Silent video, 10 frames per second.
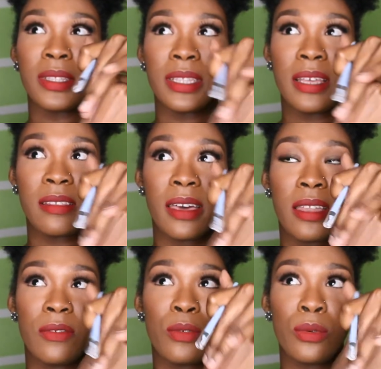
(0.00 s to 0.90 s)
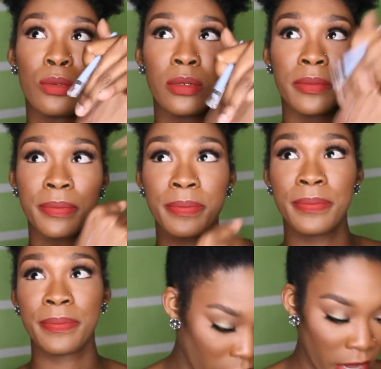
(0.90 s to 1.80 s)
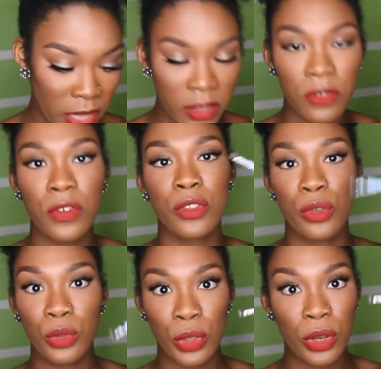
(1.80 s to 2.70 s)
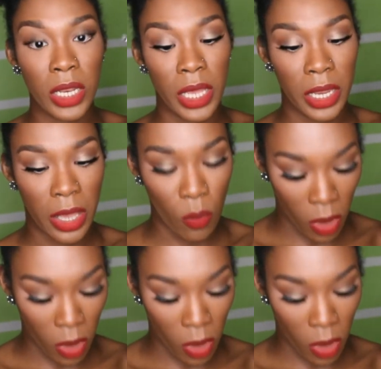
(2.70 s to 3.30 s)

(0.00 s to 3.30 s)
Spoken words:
that's kind of cool. Yeah, I got this for $2.39 at